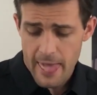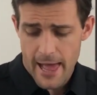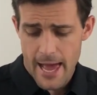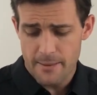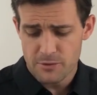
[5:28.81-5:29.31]

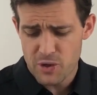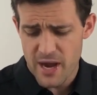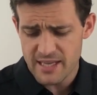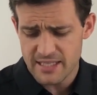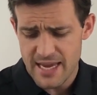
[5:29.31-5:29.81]

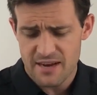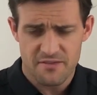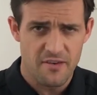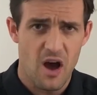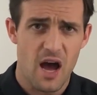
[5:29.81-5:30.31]
Transcend
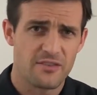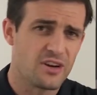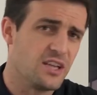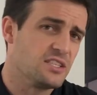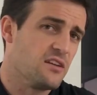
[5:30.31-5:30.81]
5,
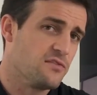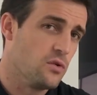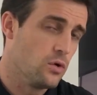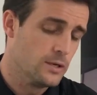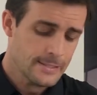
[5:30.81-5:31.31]
Transcend
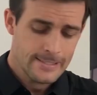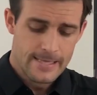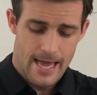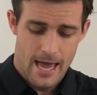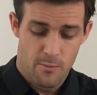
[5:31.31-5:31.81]
4
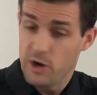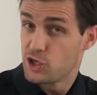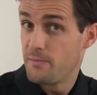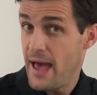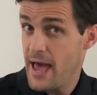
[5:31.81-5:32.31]
weren't
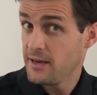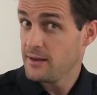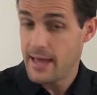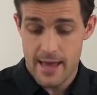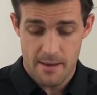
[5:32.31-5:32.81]
too
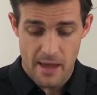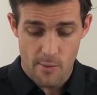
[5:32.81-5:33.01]
bad.